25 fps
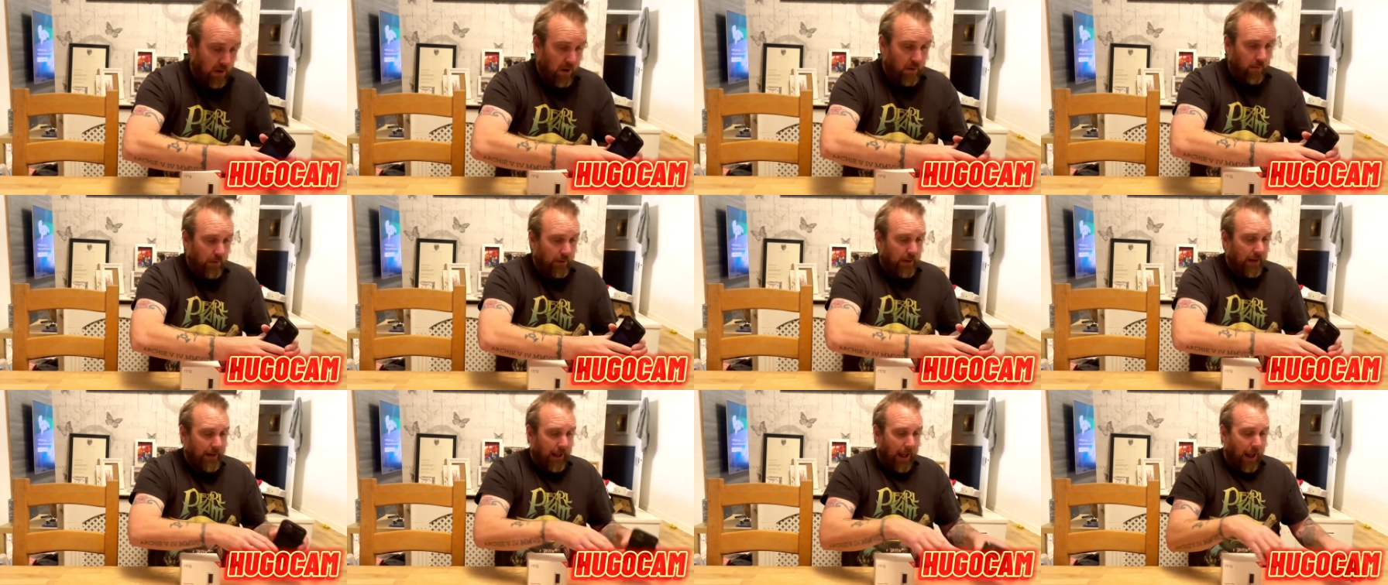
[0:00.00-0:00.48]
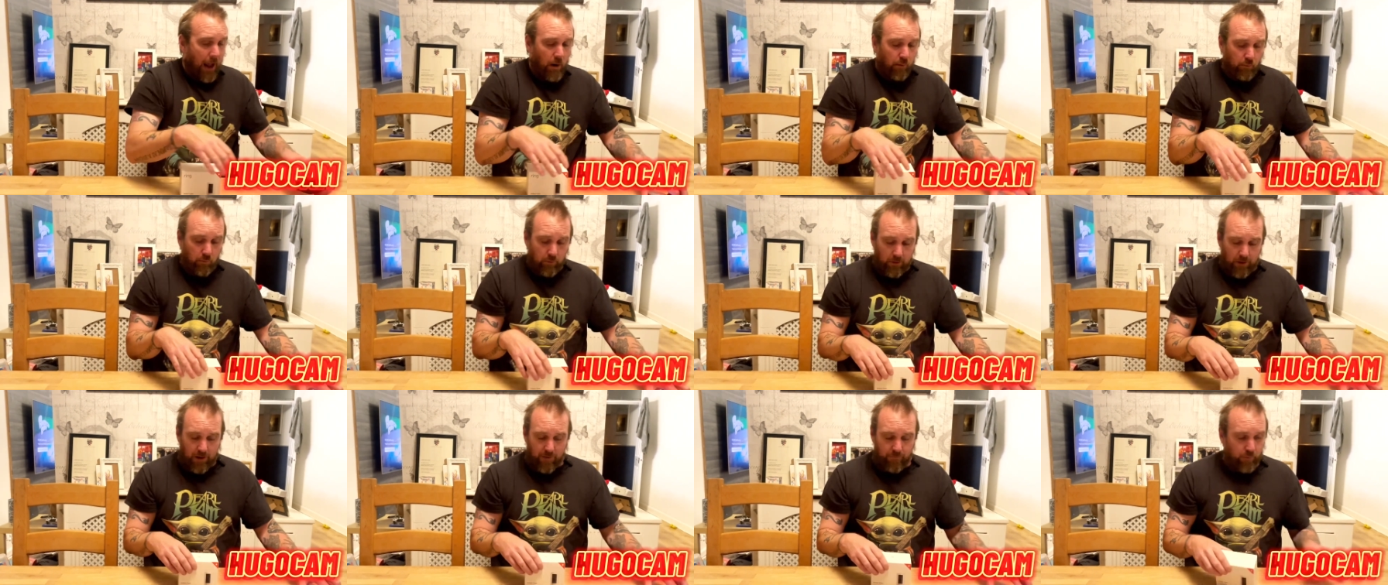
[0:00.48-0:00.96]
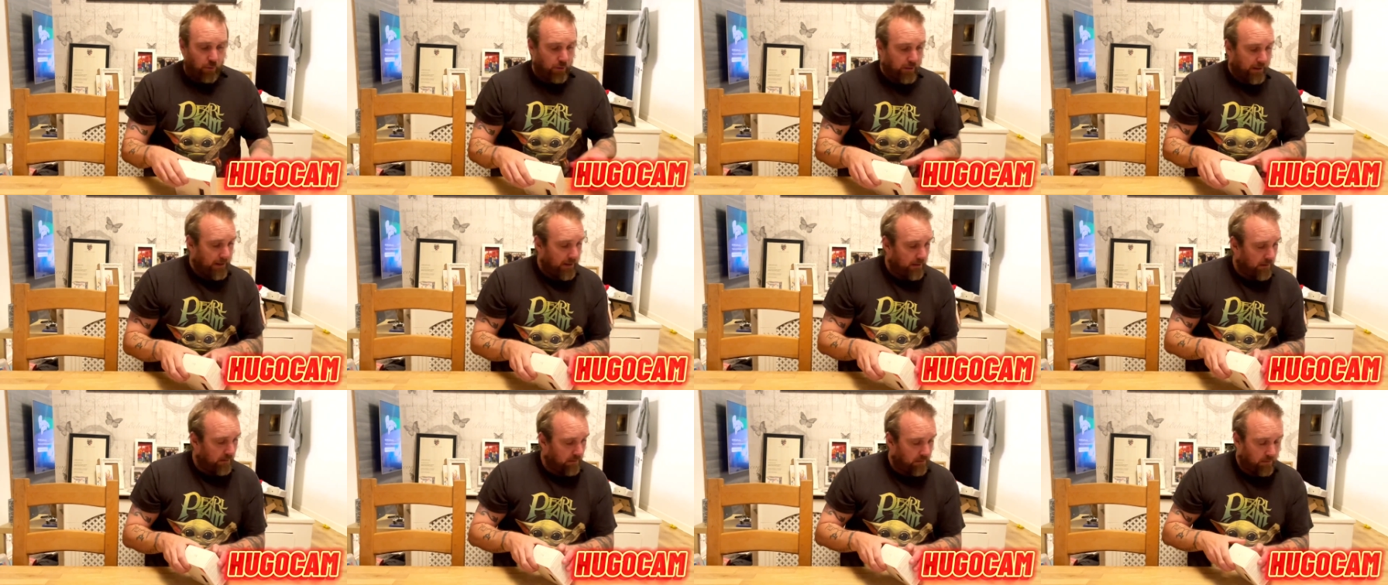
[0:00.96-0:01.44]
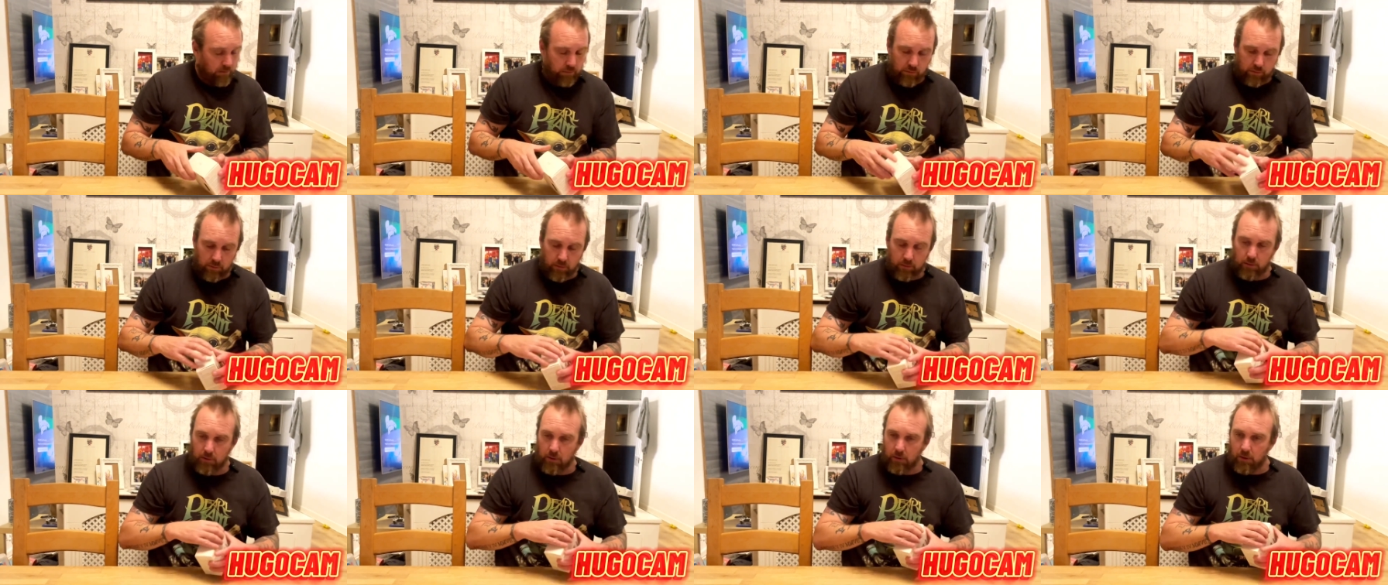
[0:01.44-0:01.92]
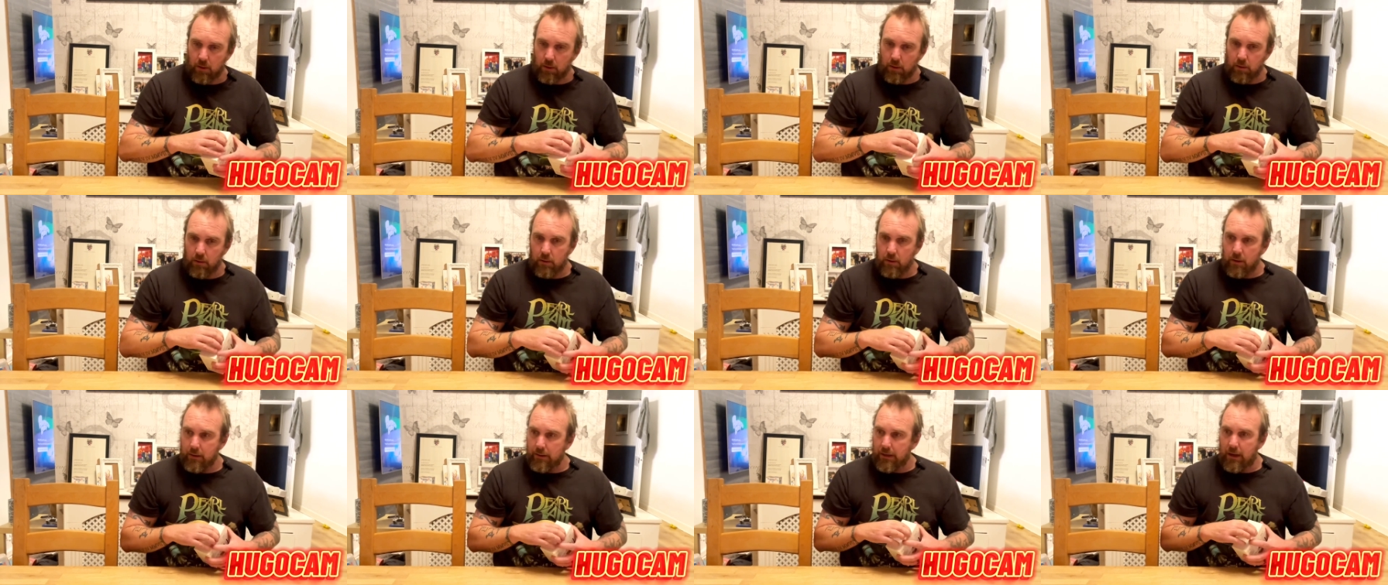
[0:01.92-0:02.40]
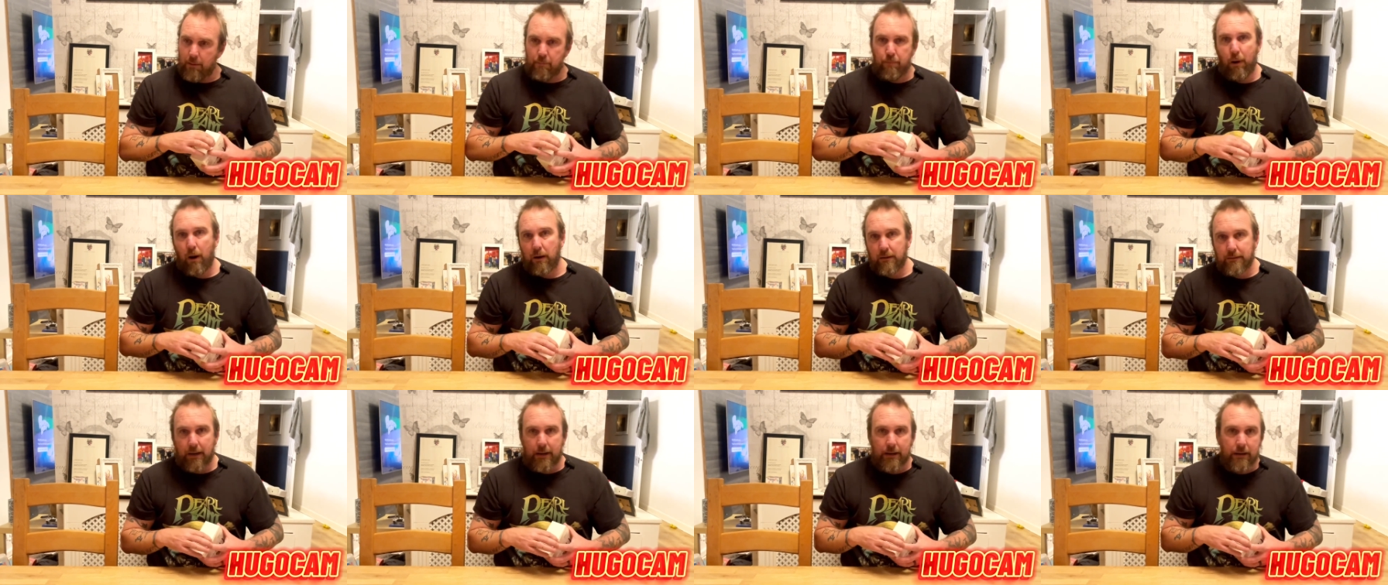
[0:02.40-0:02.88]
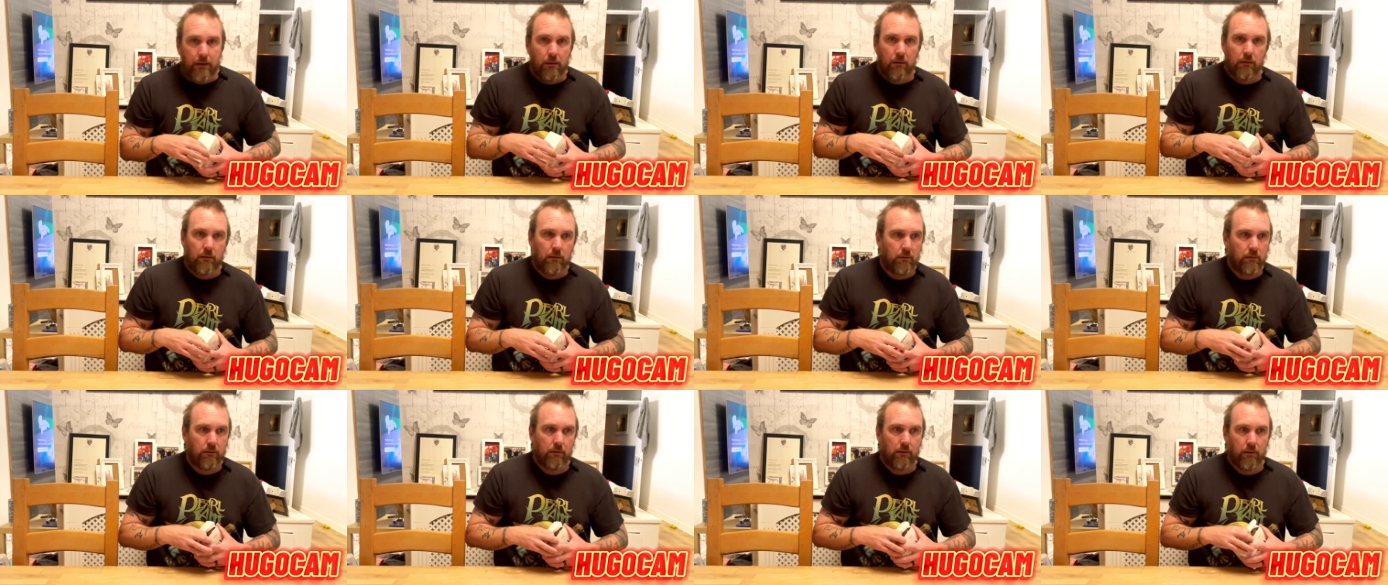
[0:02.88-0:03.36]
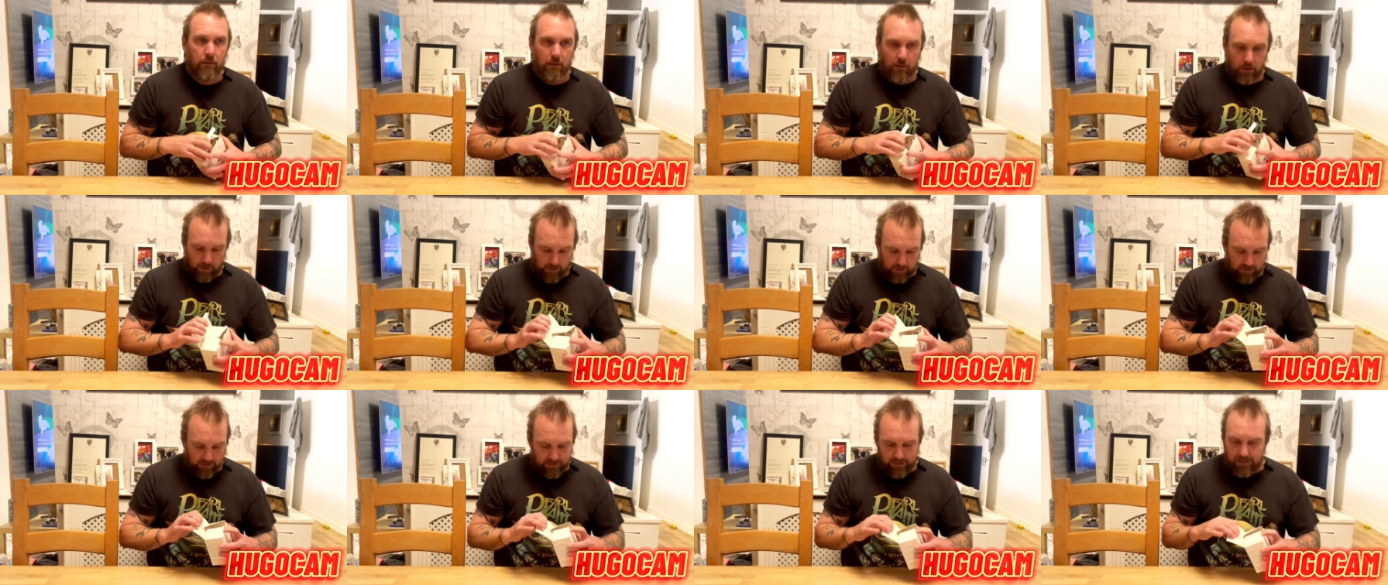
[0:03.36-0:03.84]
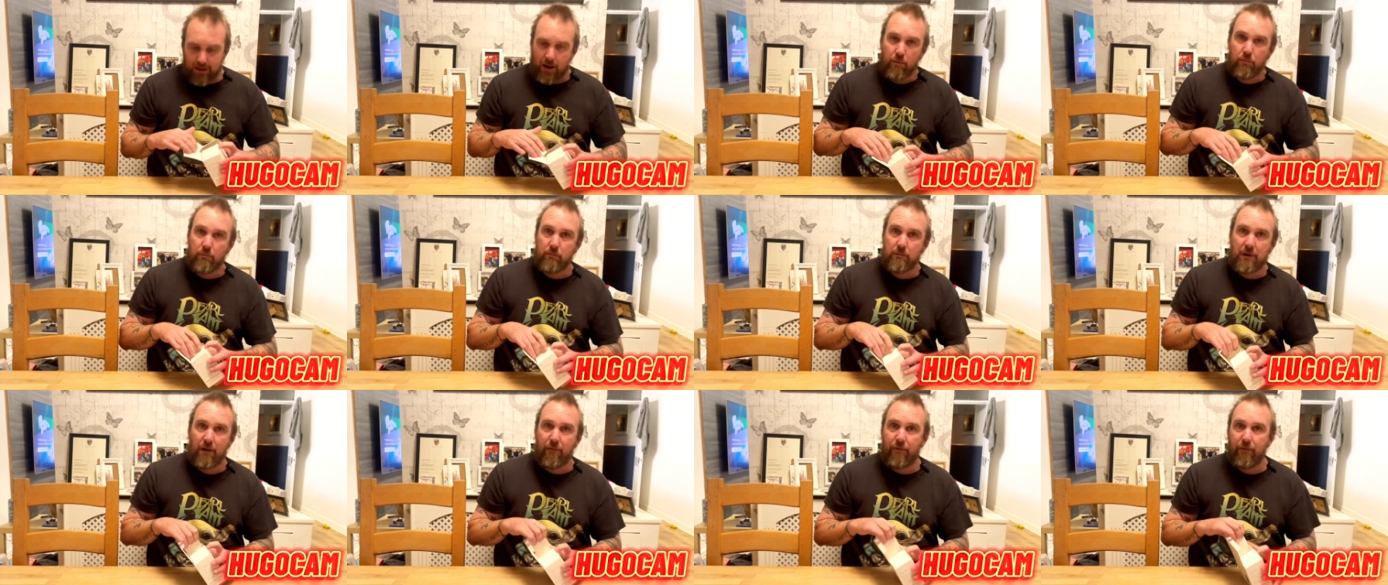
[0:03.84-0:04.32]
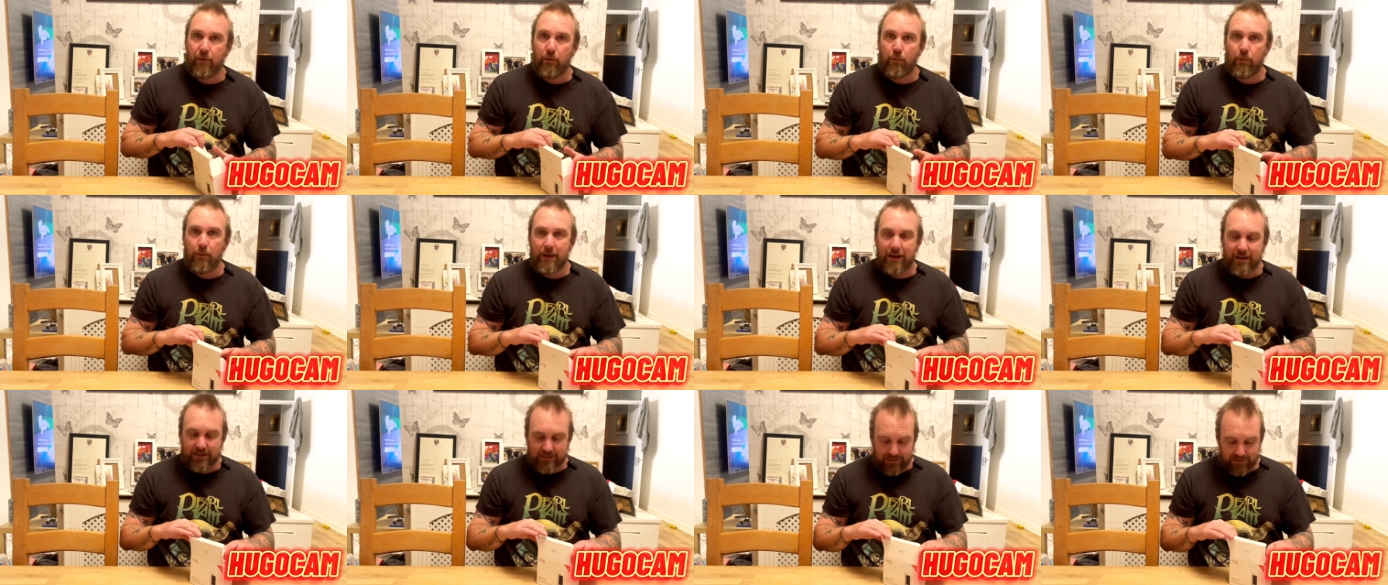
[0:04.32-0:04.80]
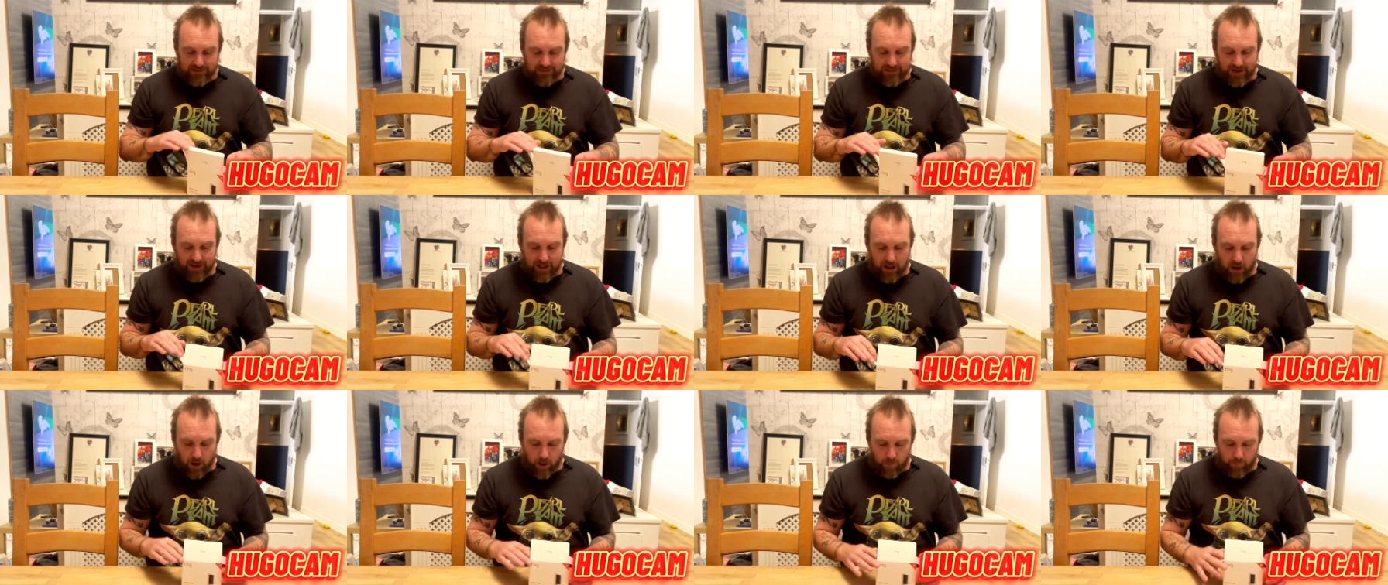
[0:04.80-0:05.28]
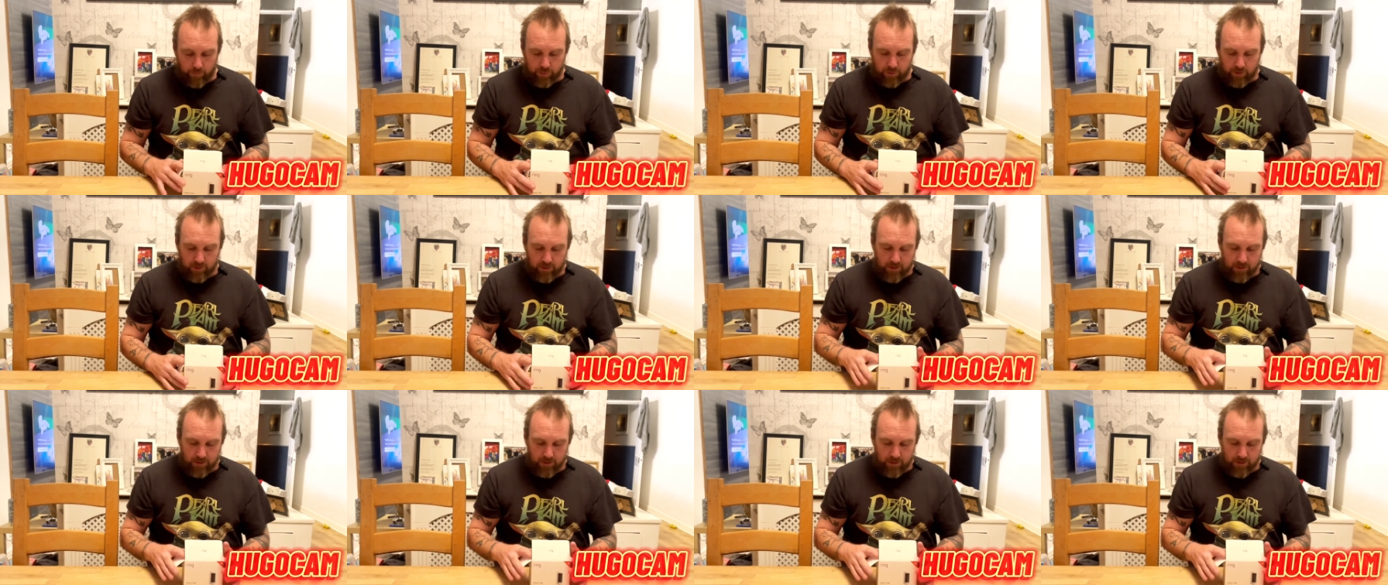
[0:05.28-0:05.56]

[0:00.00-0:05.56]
we'll get it out and have a look at it, get it plugged in, see how difficult it is to set it up,